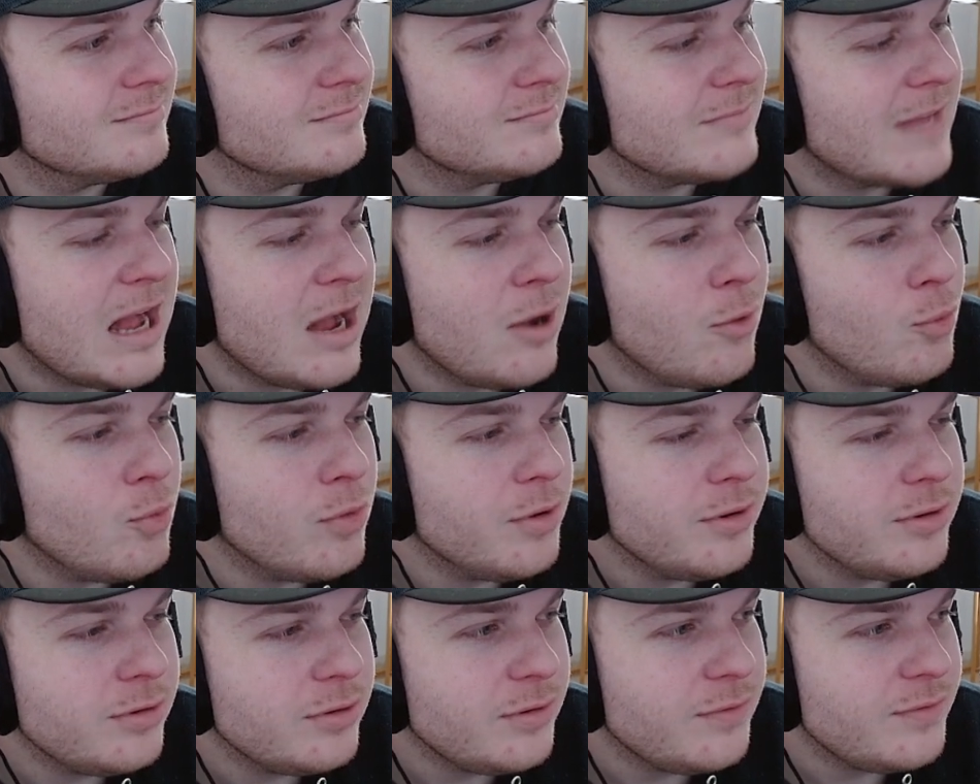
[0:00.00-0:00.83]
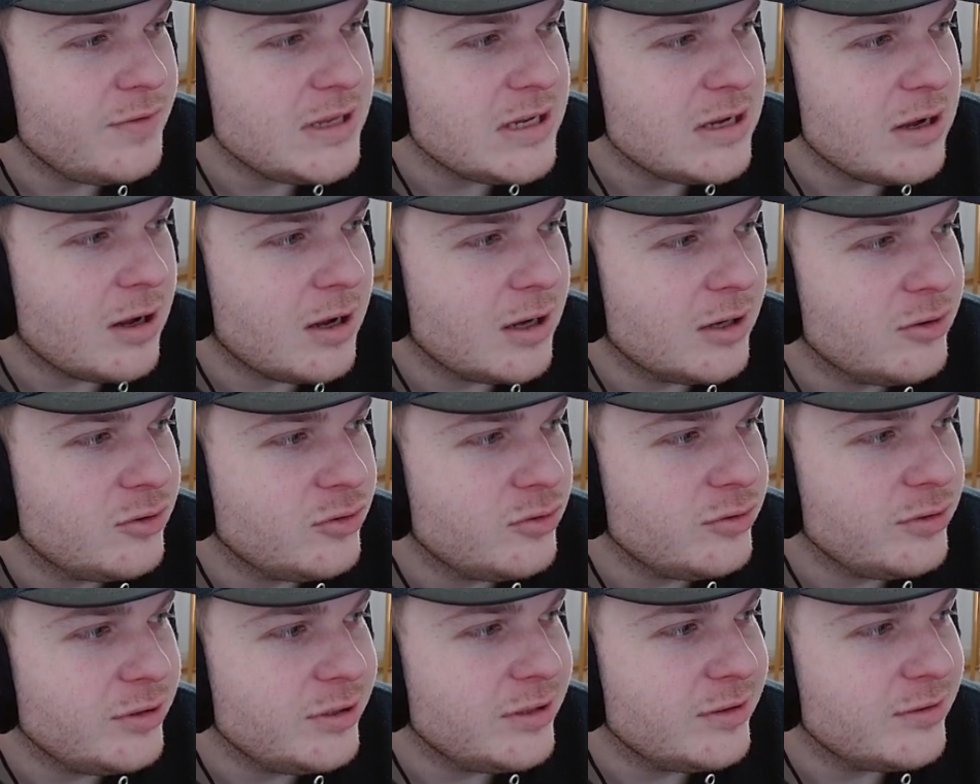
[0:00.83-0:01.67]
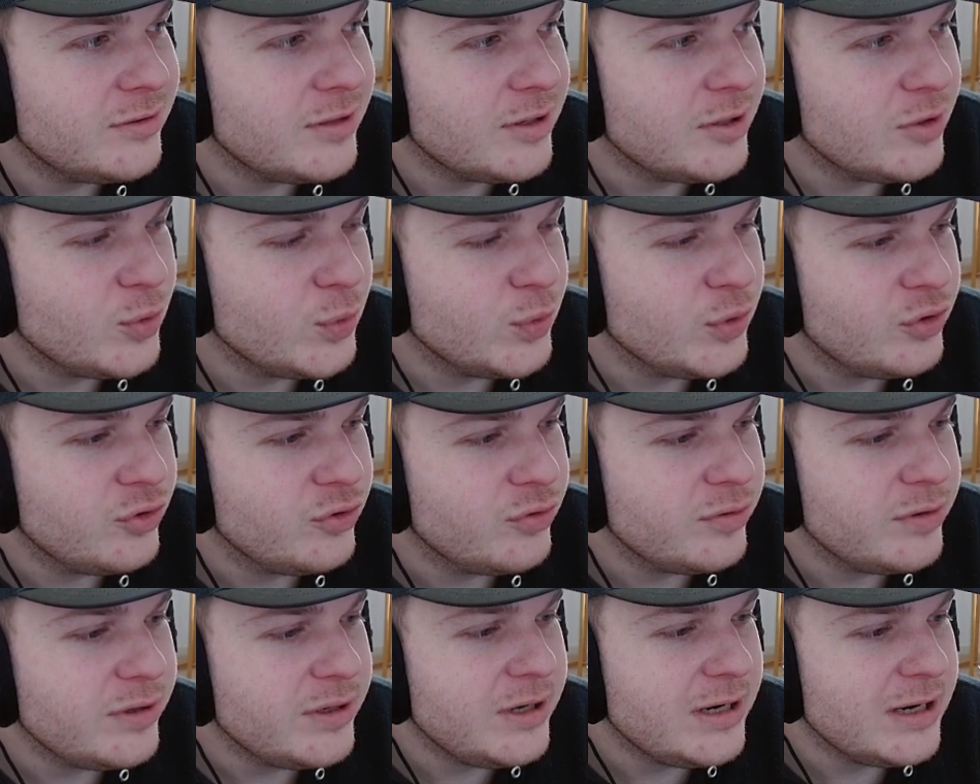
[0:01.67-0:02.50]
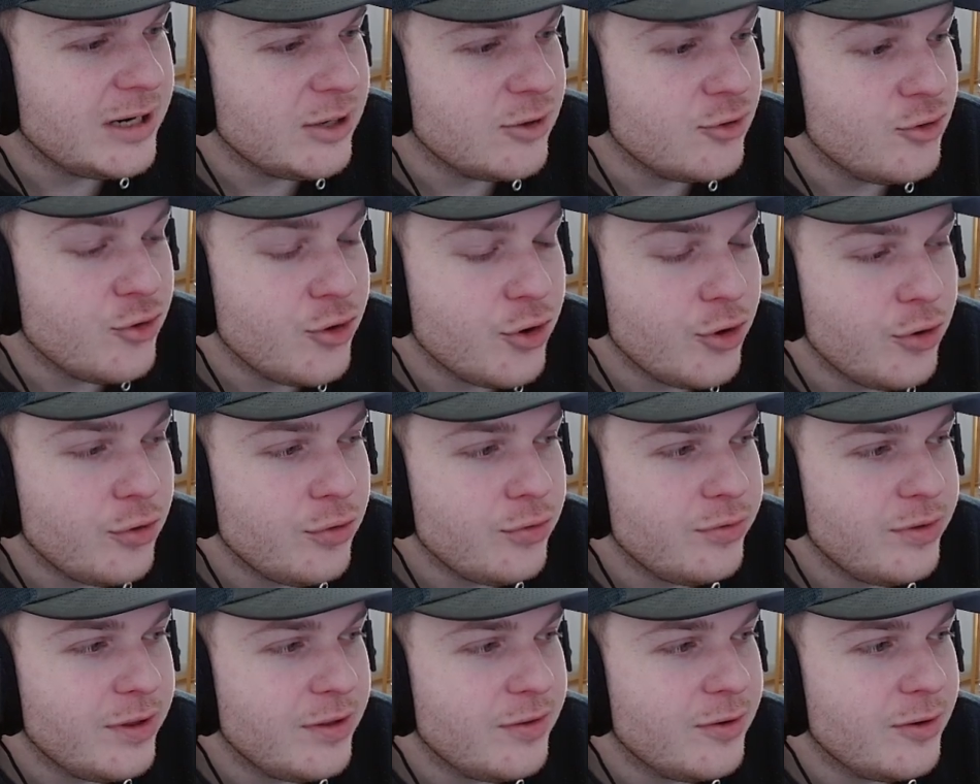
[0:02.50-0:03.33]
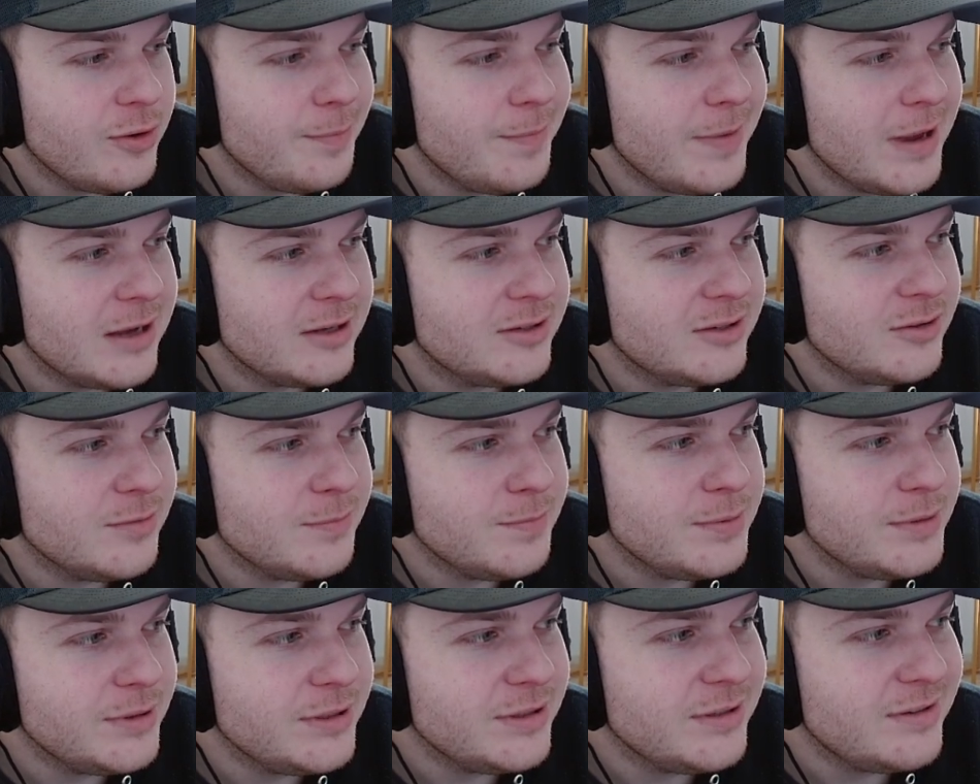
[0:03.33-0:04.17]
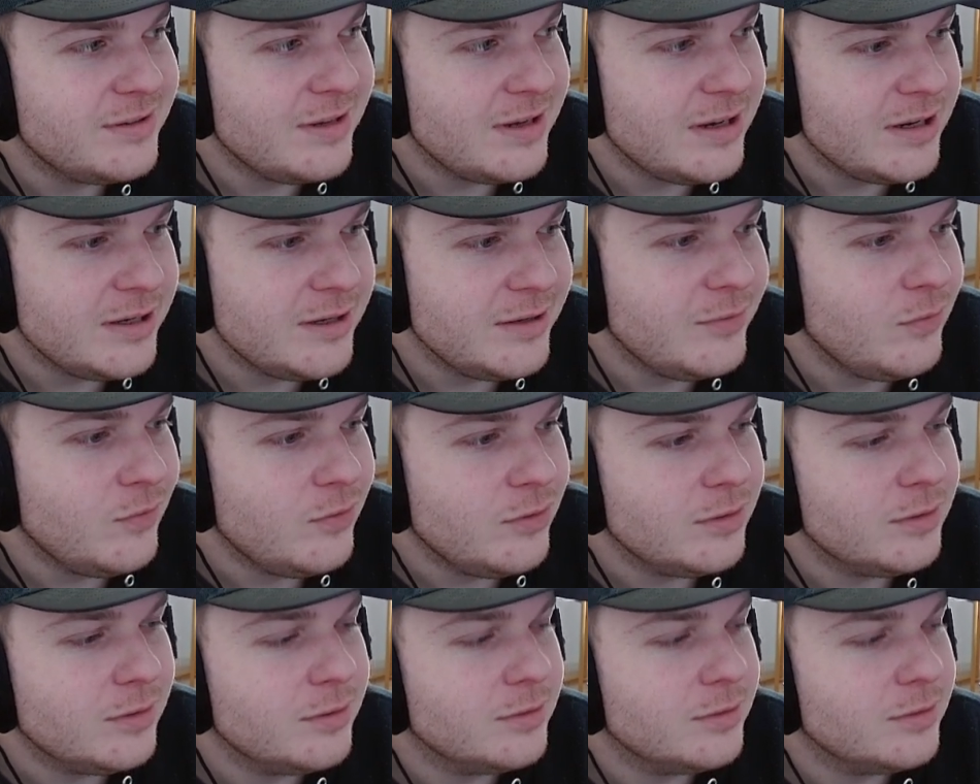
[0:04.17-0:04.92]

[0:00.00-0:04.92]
I wonder if the Austrians that are retreating know that they're about to be saved.